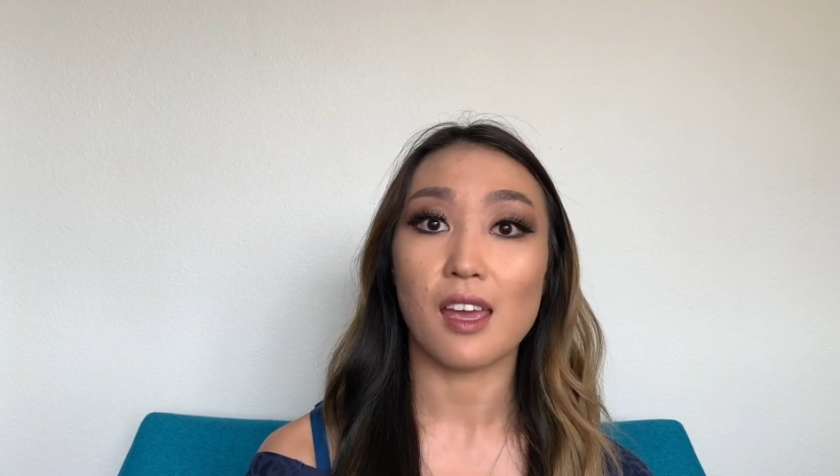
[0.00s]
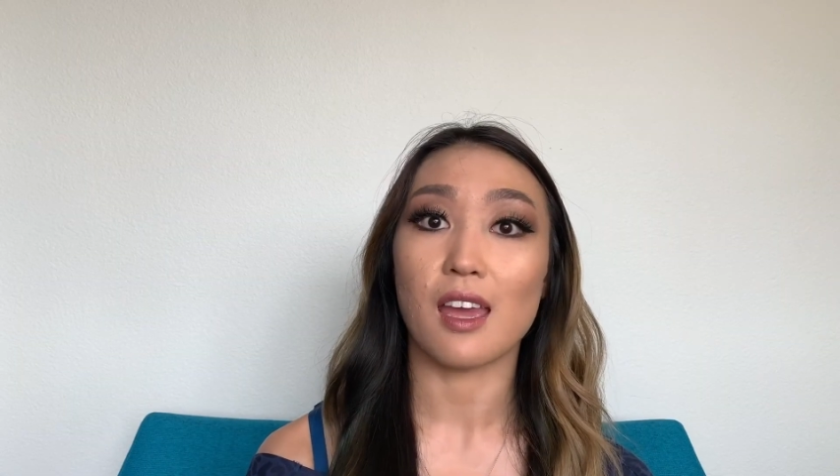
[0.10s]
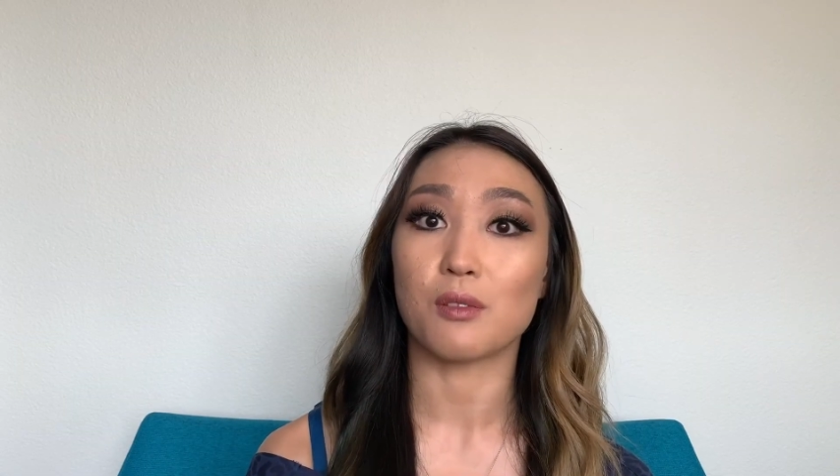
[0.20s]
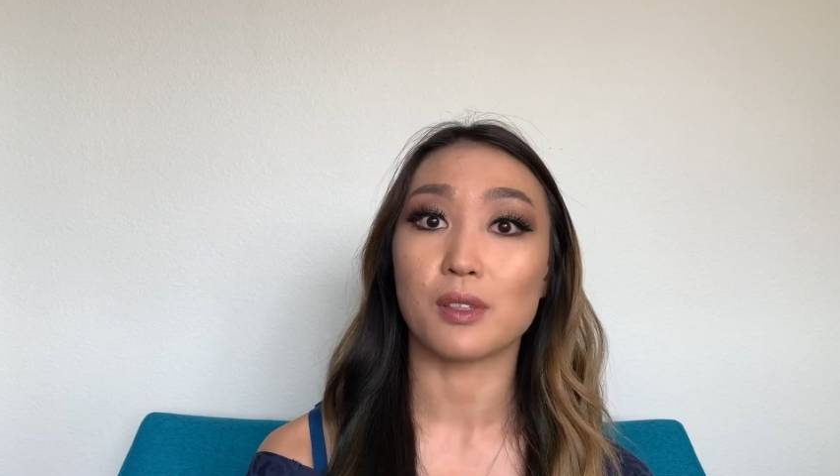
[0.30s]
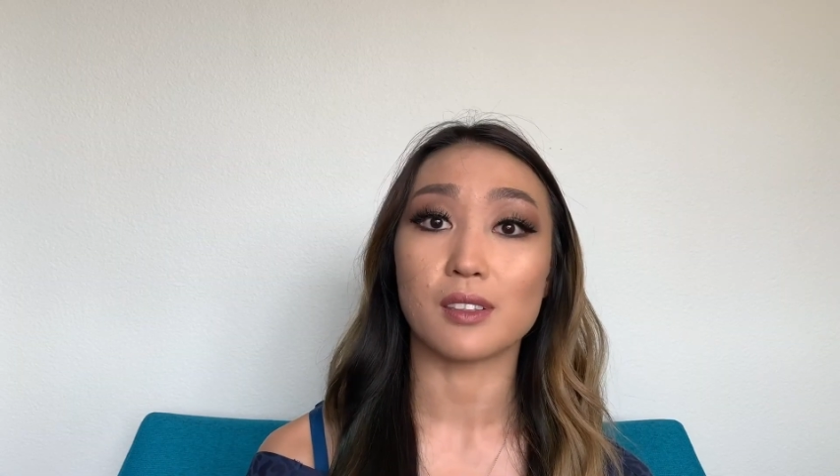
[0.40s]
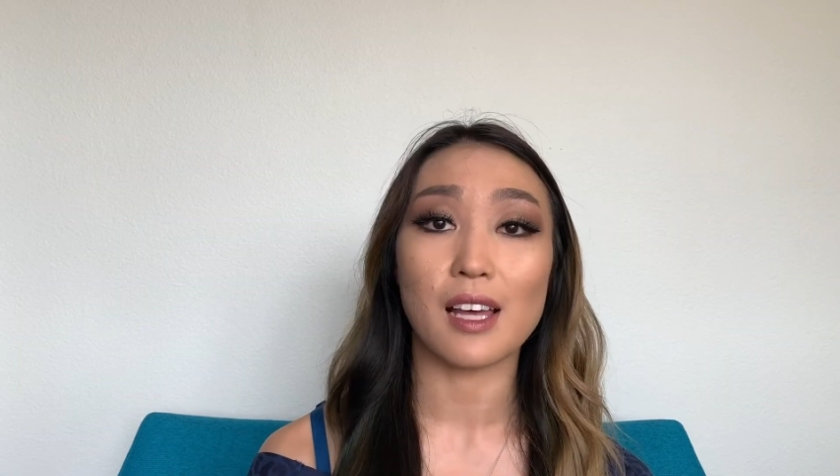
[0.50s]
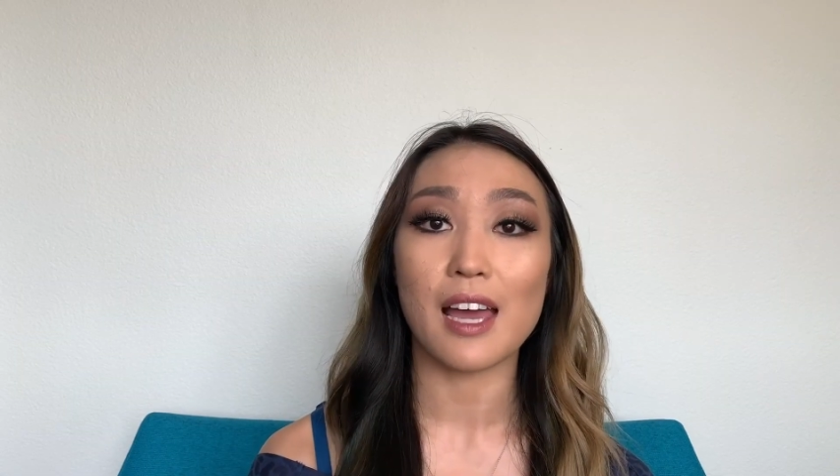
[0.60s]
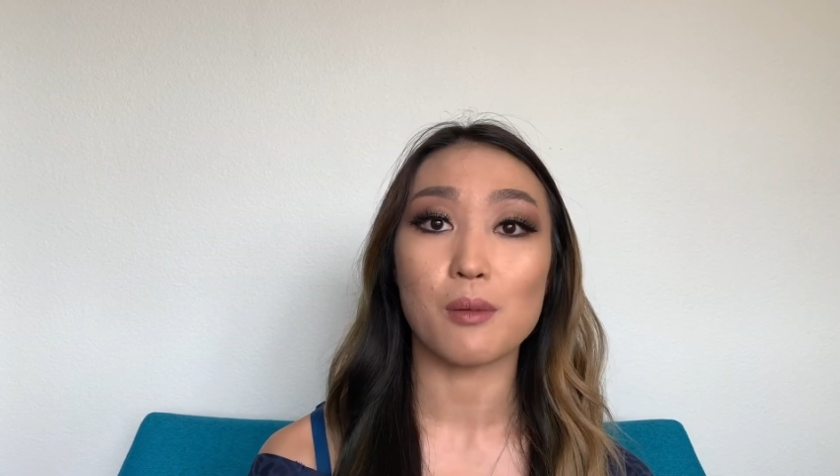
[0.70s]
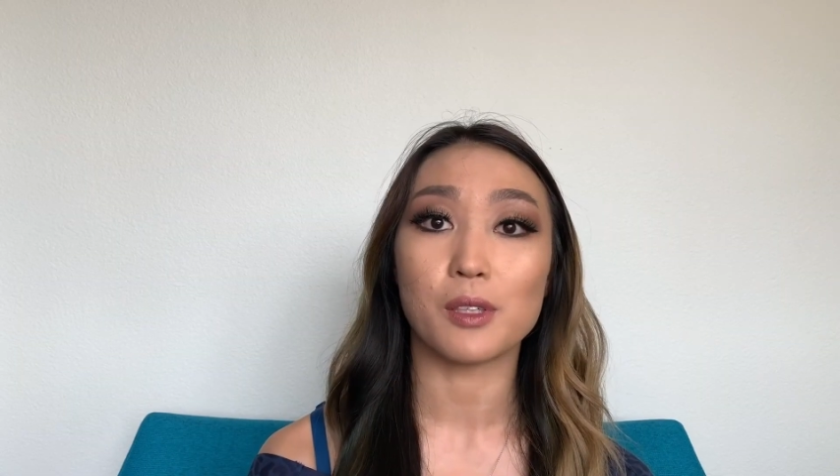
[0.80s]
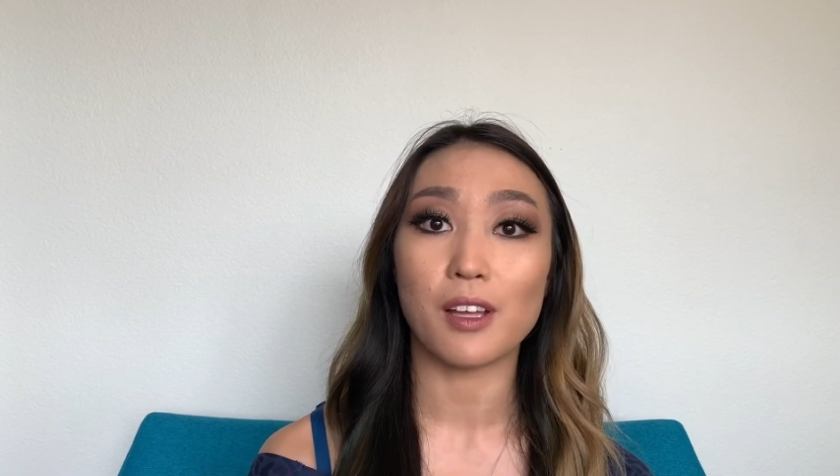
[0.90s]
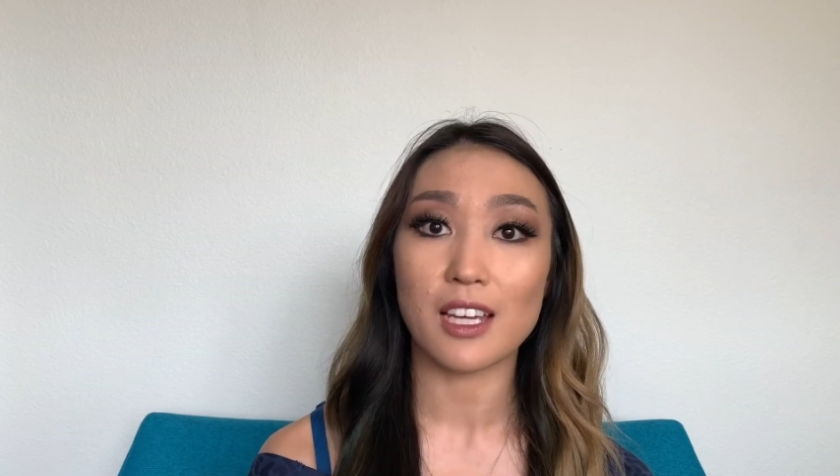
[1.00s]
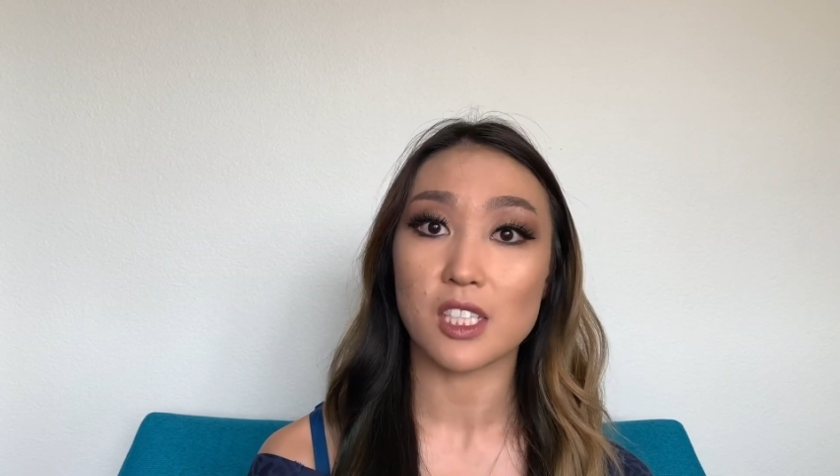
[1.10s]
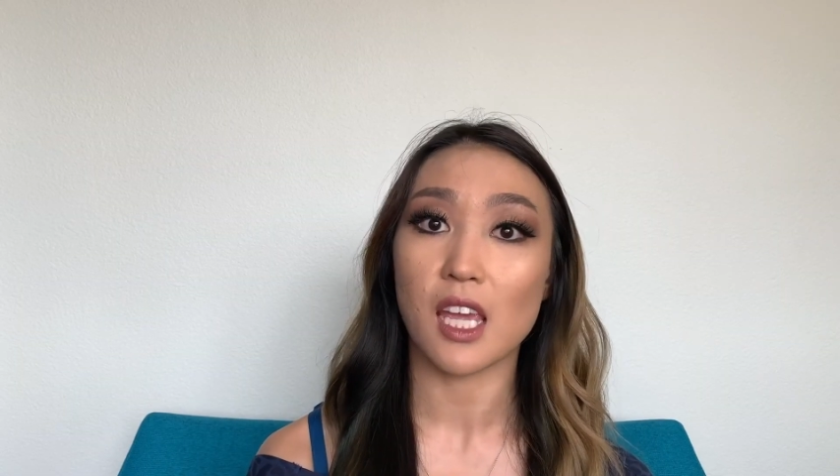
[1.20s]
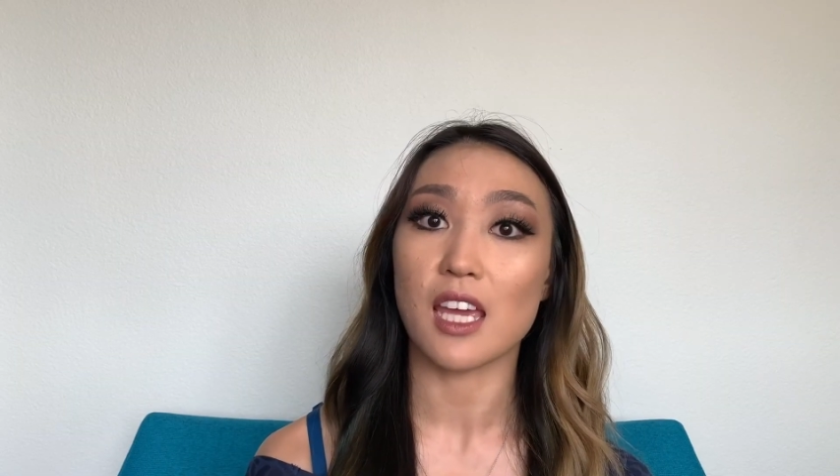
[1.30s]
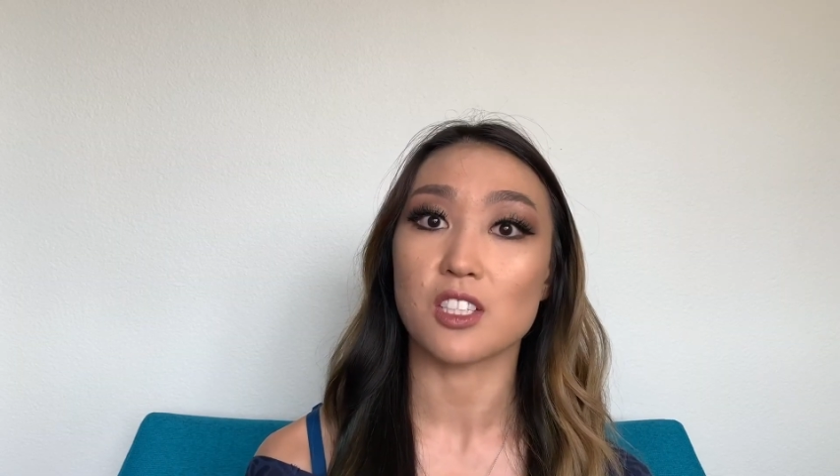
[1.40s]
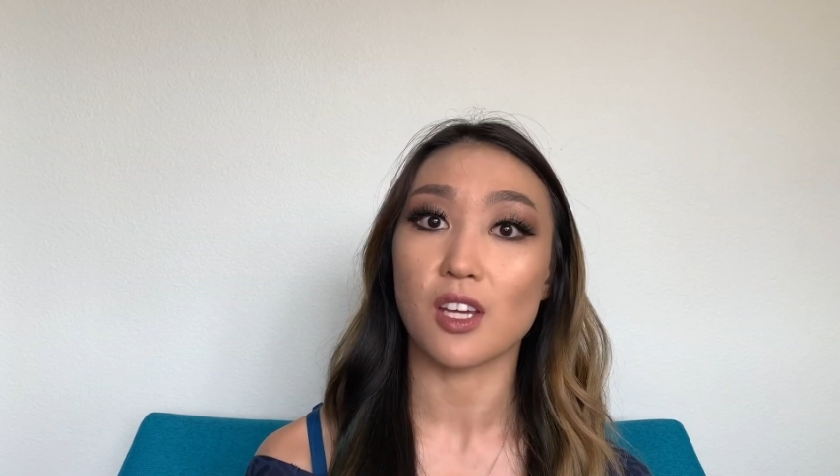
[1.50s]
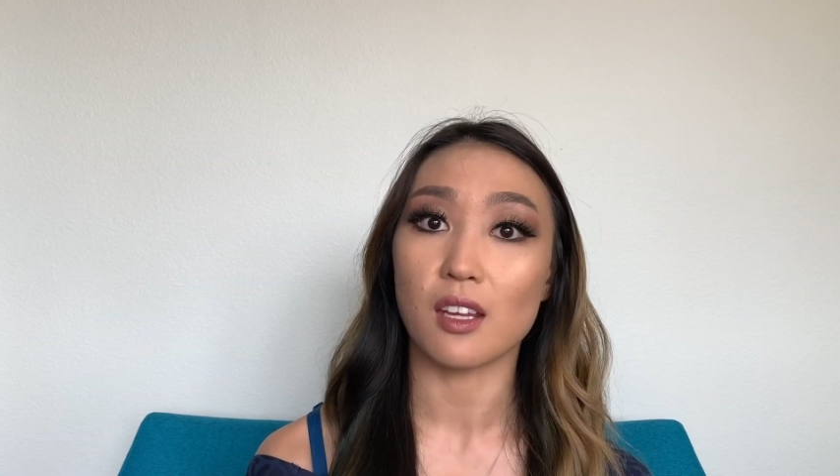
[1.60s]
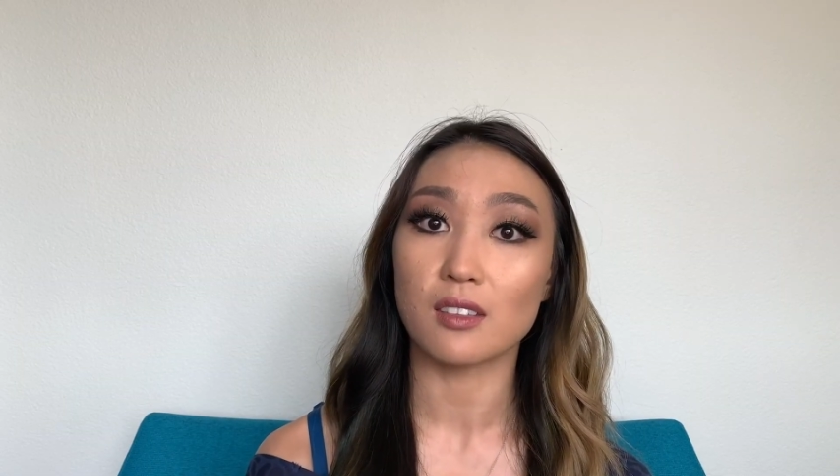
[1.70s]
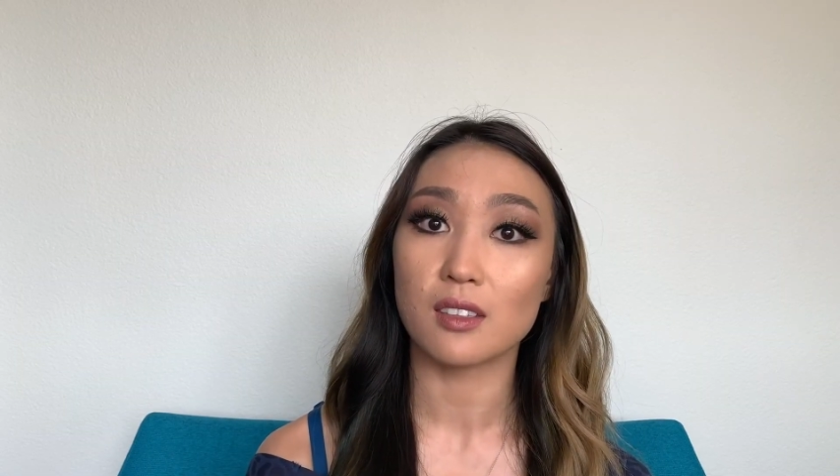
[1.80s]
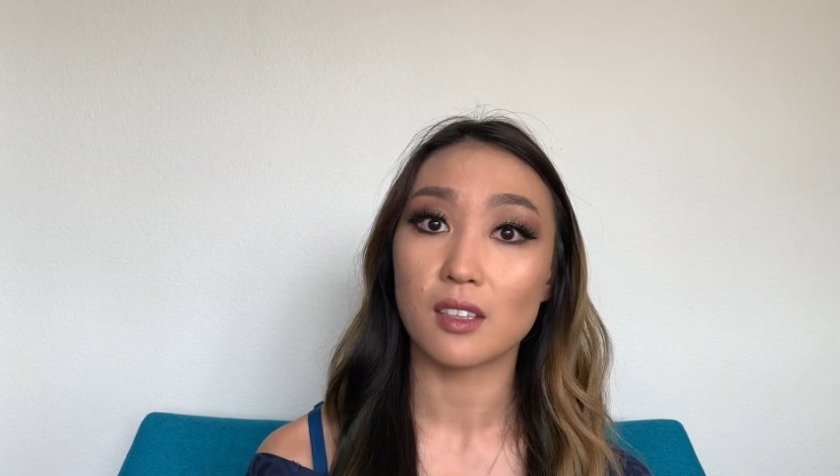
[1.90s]
and reliable
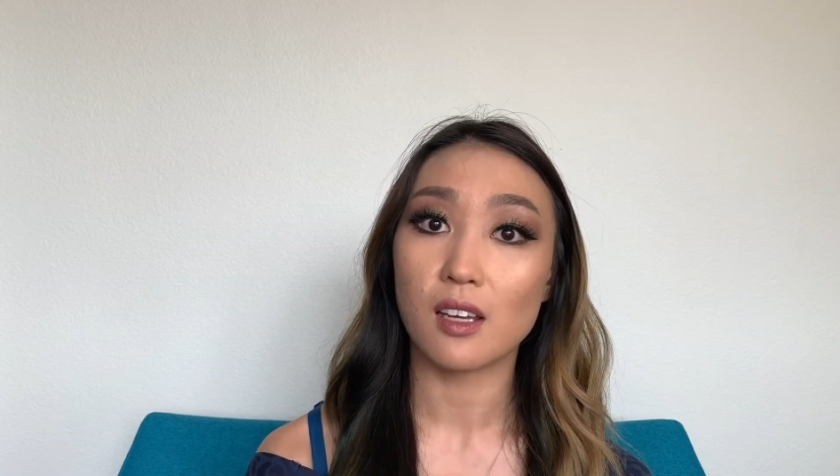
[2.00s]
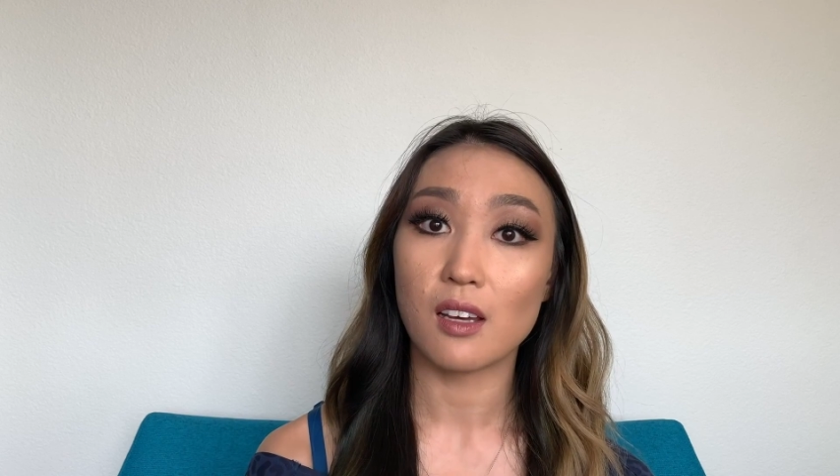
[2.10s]
education,